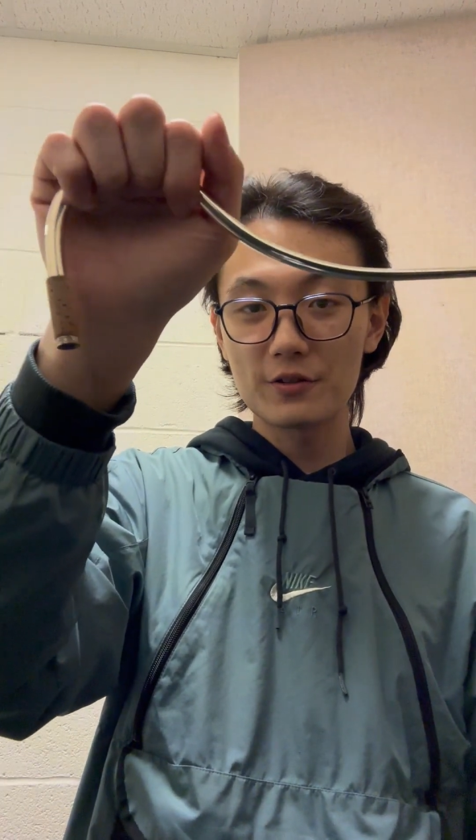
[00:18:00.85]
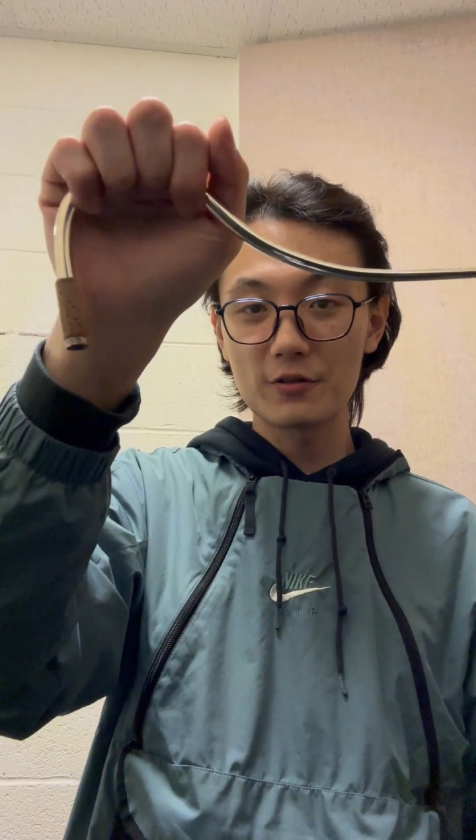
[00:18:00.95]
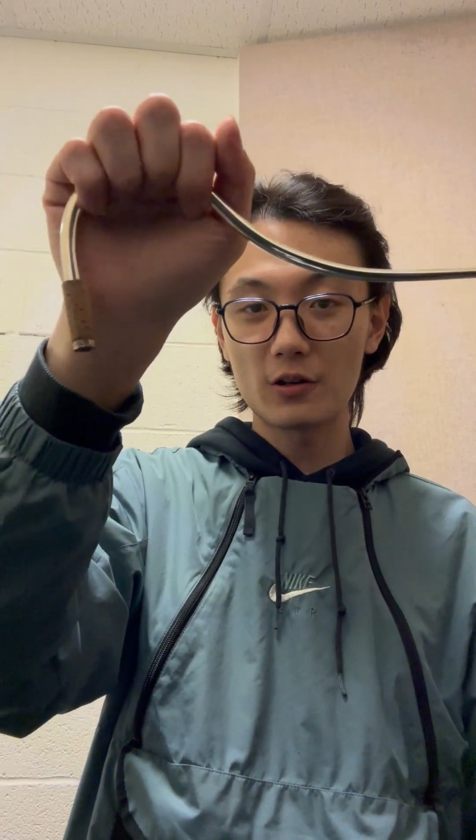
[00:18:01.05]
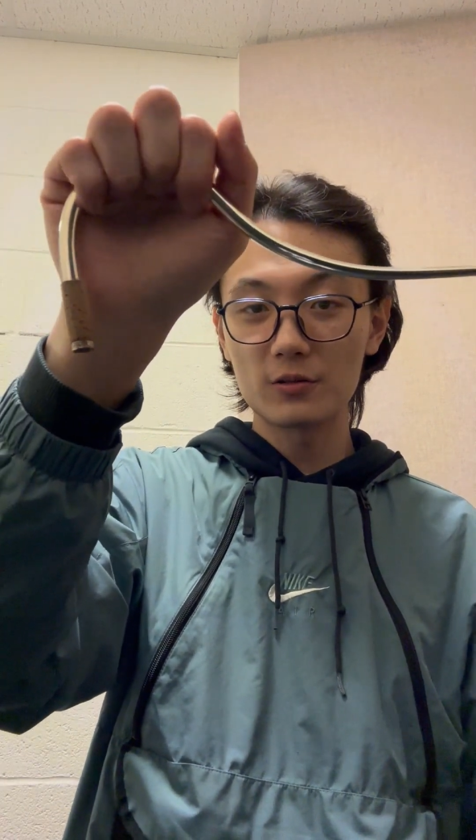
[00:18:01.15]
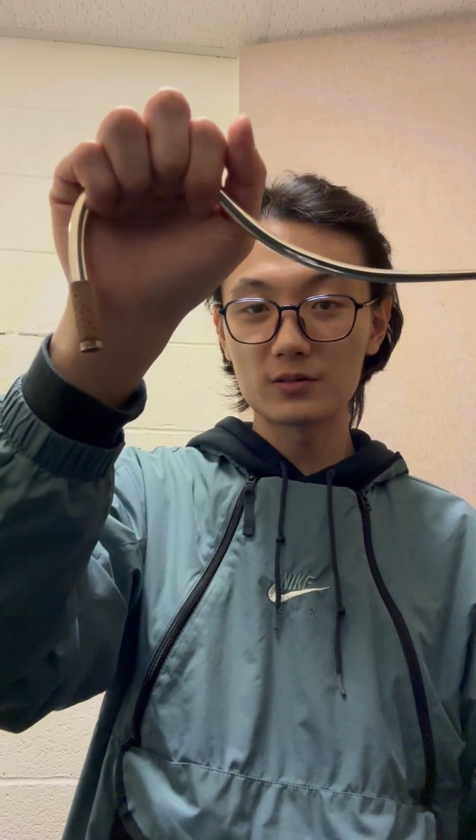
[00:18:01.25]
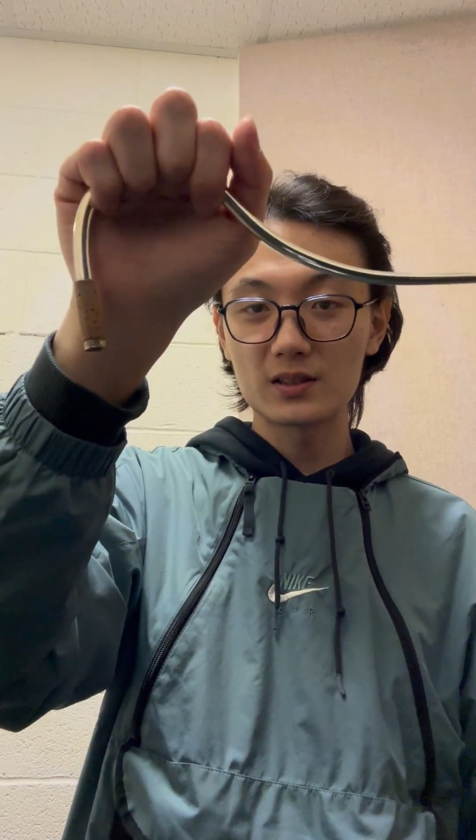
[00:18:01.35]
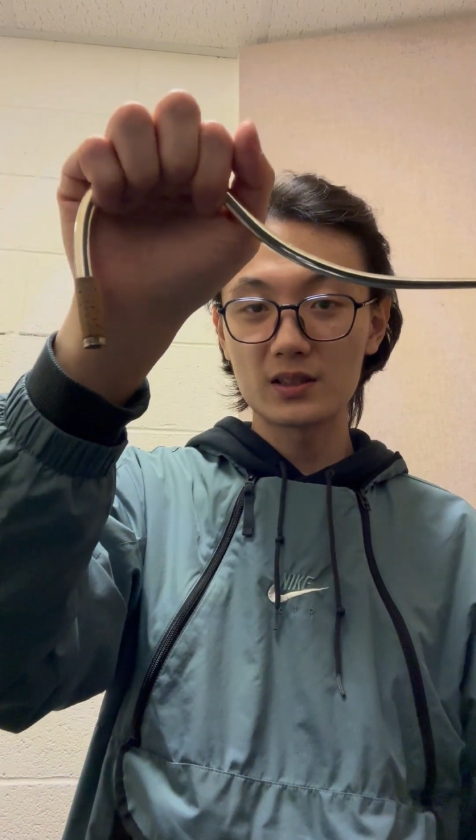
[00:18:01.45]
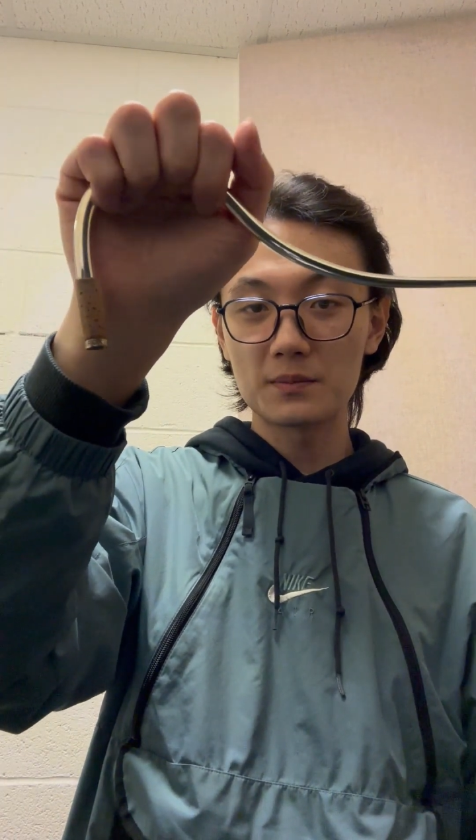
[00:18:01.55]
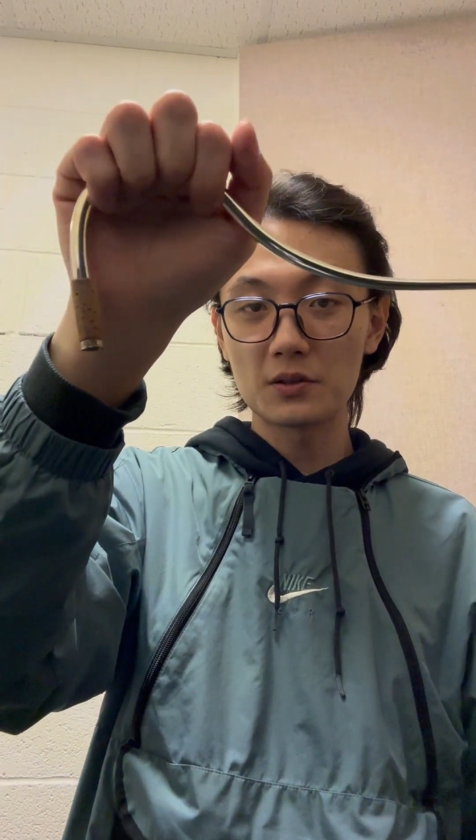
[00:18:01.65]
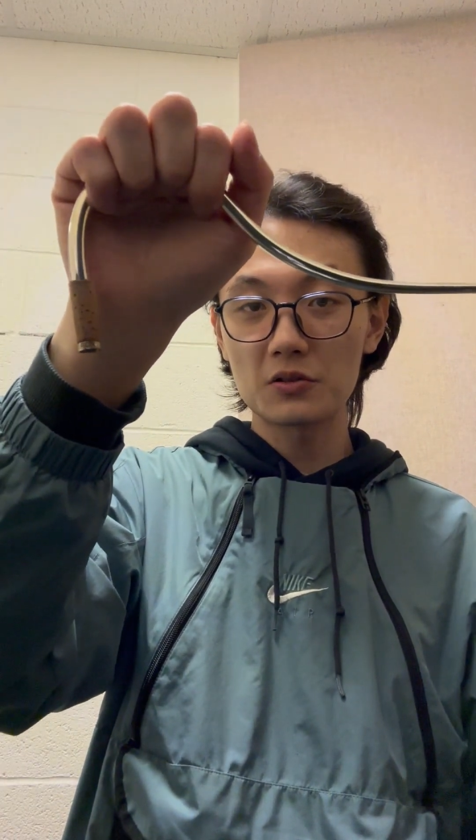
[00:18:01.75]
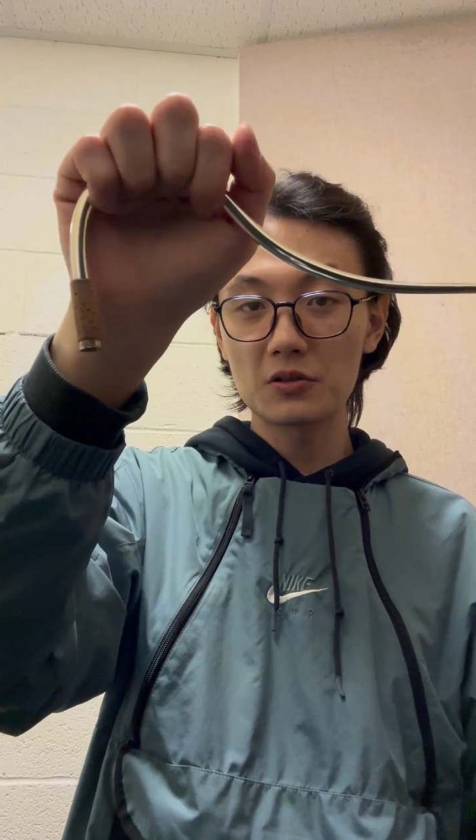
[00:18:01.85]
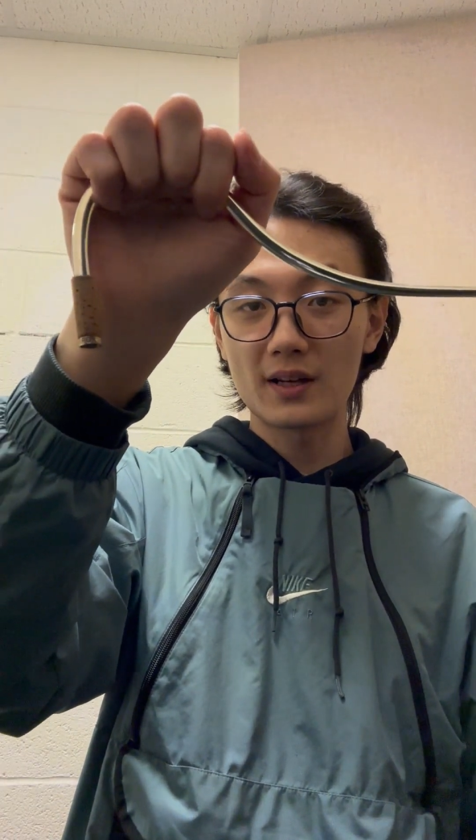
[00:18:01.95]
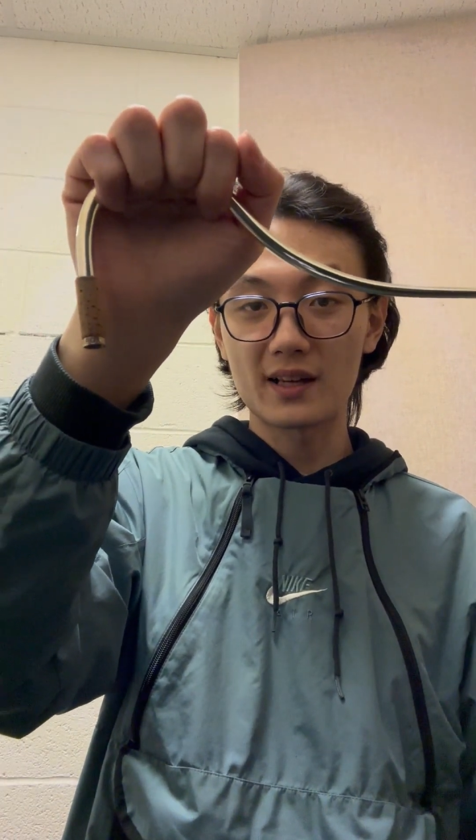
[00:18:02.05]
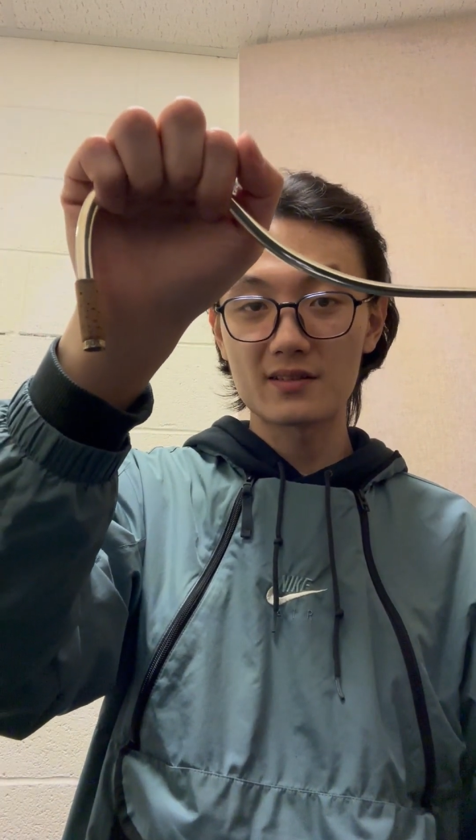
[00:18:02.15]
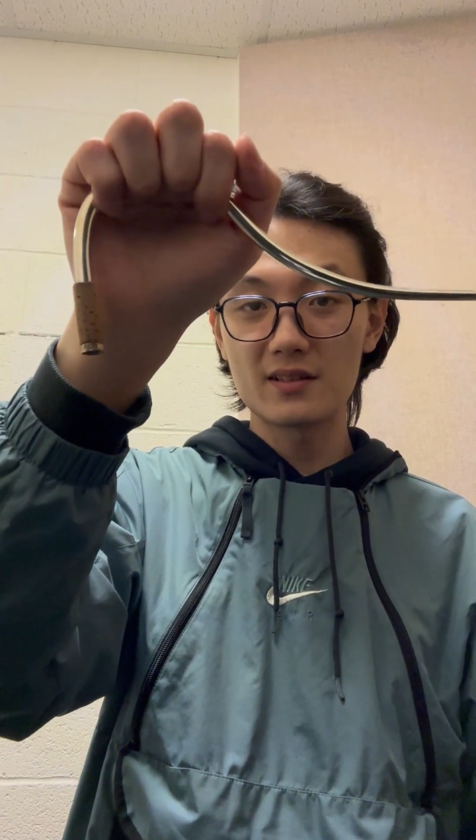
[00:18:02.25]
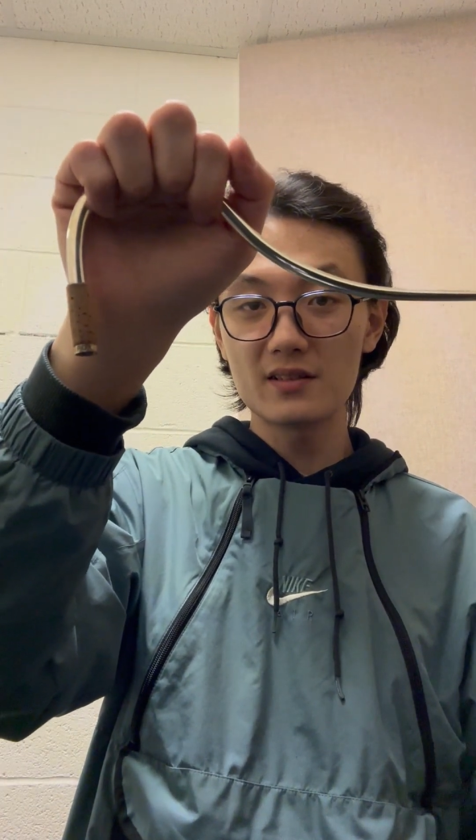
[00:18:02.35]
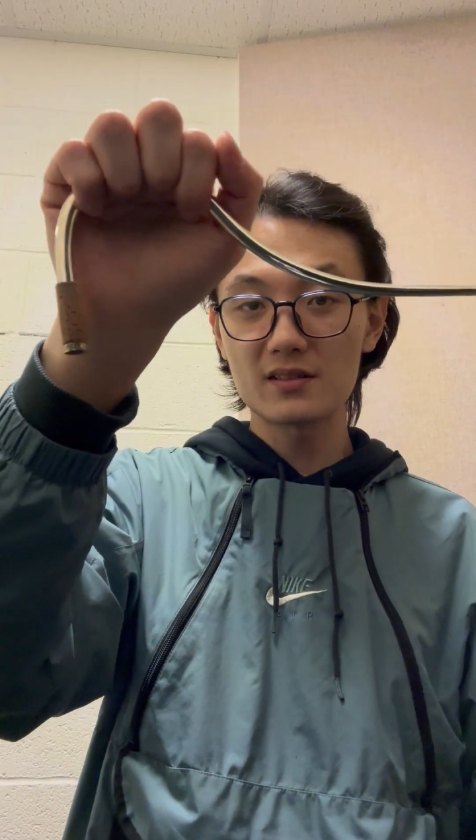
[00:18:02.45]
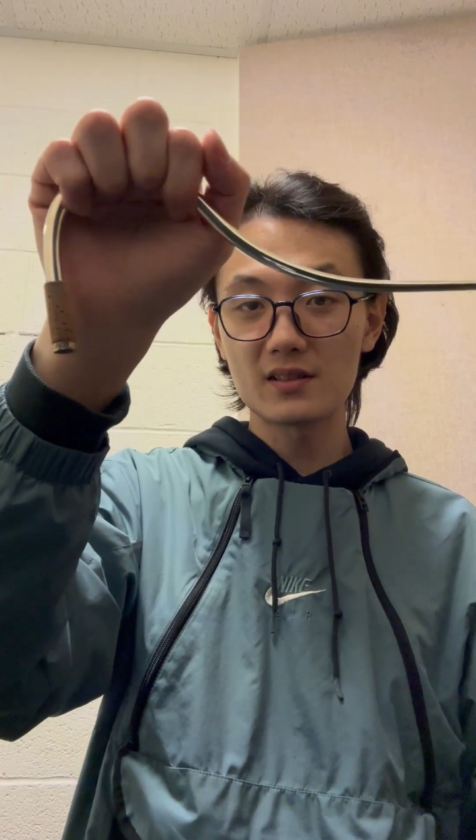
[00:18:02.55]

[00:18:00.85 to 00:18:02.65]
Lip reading: to hold the vocal like this.